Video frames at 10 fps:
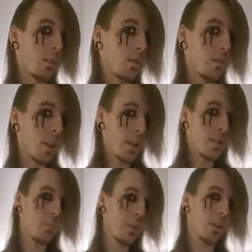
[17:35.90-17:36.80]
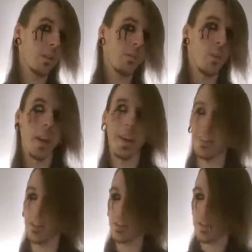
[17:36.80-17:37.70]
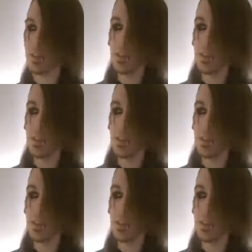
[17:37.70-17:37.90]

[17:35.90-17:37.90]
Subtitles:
Who cares about a few haters?